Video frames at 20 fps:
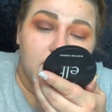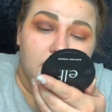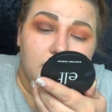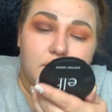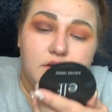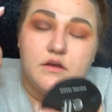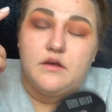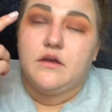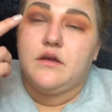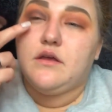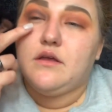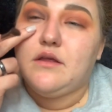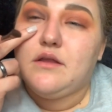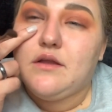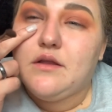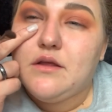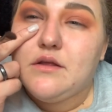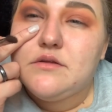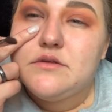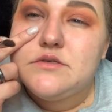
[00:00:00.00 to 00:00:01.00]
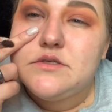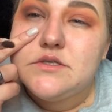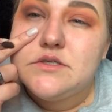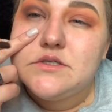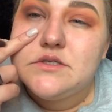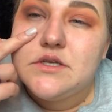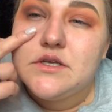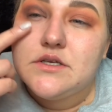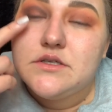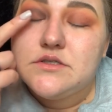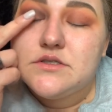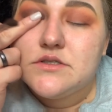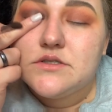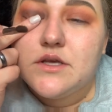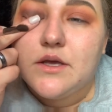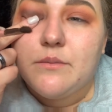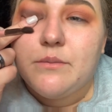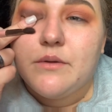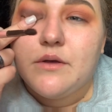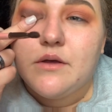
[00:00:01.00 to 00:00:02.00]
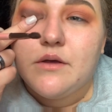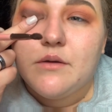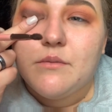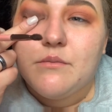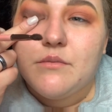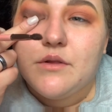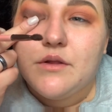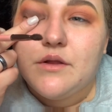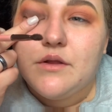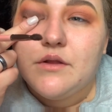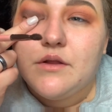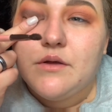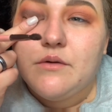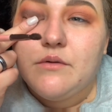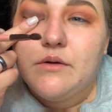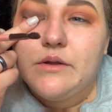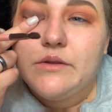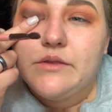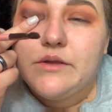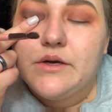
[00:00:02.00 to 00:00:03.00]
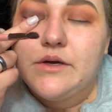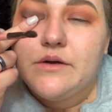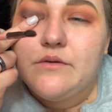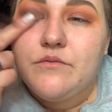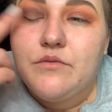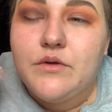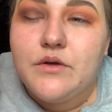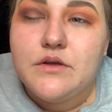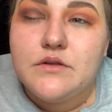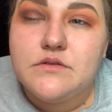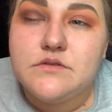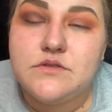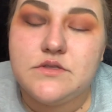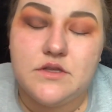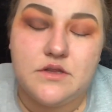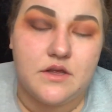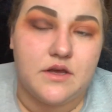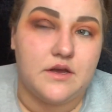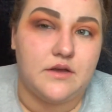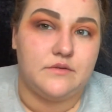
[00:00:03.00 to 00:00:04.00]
And it's just like skipping completely right there, if you can see that.